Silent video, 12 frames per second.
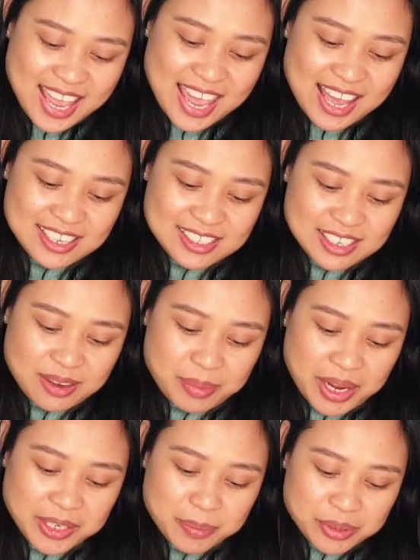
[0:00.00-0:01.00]
And
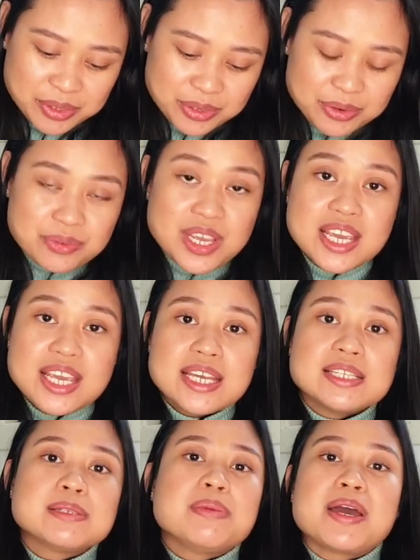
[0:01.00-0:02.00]
my number
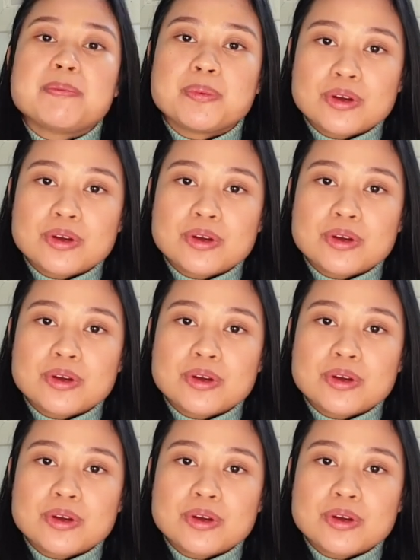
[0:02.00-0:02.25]
three is my